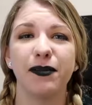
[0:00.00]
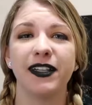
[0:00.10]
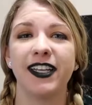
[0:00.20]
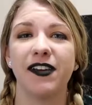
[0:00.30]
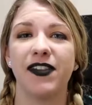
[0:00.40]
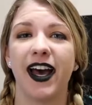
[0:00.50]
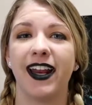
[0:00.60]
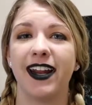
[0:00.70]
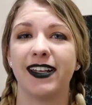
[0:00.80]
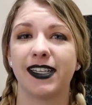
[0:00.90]
believe
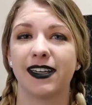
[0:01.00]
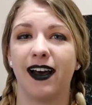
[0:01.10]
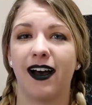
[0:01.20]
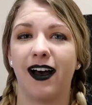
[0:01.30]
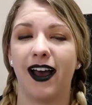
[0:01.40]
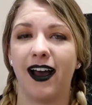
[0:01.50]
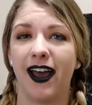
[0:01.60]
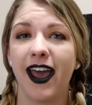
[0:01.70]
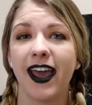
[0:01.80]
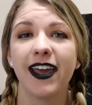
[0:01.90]
that it is
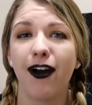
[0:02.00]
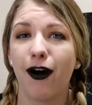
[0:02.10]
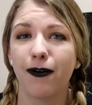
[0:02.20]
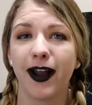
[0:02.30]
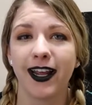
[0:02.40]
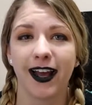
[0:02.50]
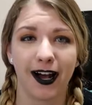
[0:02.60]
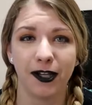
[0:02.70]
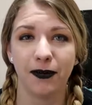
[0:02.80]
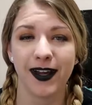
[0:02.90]
A, already
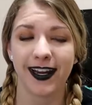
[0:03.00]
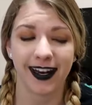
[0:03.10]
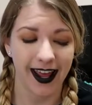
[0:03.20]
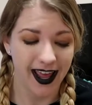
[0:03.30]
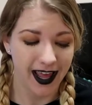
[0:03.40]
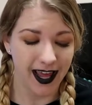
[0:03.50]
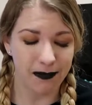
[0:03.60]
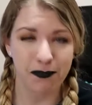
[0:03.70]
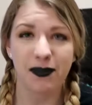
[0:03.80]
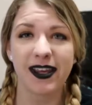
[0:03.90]
Halloween,
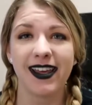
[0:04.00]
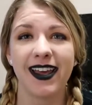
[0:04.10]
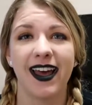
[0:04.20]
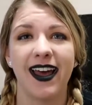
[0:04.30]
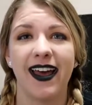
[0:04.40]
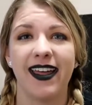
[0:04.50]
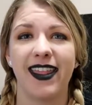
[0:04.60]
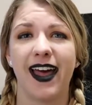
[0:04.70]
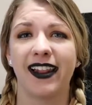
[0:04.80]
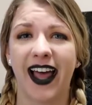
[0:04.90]
and B,
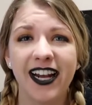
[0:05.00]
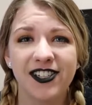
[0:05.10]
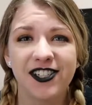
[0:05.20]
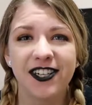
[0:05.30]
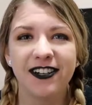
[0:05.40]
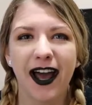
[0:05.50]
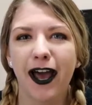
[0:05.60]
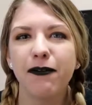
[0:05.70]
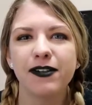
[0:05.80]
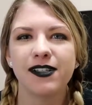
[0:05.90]
that last year
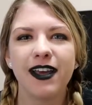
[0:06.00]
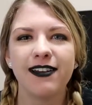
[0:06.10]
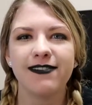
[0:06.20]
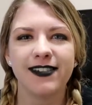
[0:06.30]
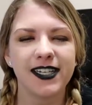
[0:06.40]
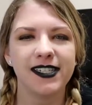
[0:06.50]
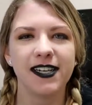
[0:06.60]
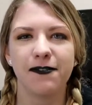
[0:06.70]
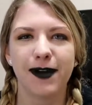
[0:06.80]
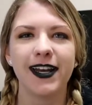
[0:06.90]
I was in
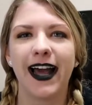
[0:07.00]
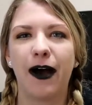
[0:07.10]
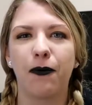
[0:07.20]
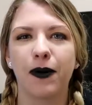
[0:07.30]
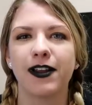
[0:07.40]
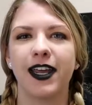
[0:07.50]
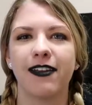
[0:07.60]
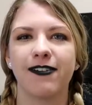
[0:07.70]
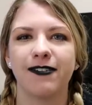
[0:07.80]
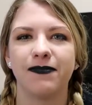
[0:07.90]
Disney right now
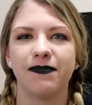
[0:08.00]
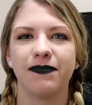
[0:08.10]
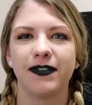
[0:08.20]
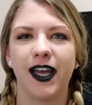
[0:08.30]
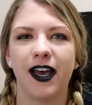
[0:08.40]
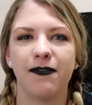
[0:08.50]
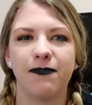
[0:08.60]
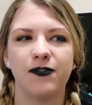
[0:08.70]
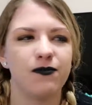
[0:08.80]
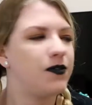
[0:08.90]
working a
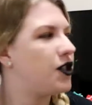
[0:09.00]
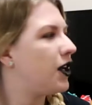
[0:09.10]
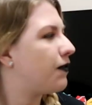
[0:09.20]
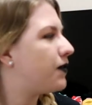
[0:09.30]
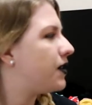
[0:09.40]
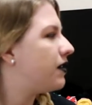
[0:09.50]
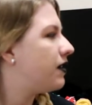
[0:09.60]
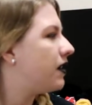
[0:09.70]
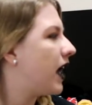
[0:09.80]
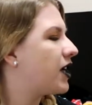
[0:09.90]
shift.
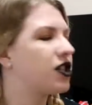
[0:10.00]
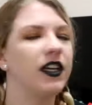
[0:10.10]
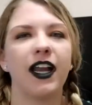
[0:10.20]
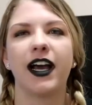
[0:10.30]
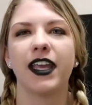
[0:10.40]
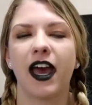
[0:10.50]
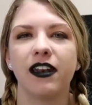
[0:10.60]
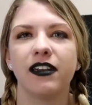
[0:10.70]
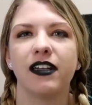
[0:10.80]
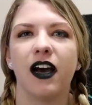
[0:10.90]
Actually, not
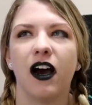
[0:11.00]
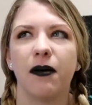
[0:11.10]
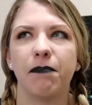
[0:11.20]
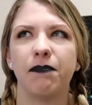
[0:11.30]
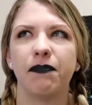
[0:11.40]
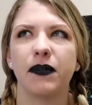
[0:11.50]
yet. I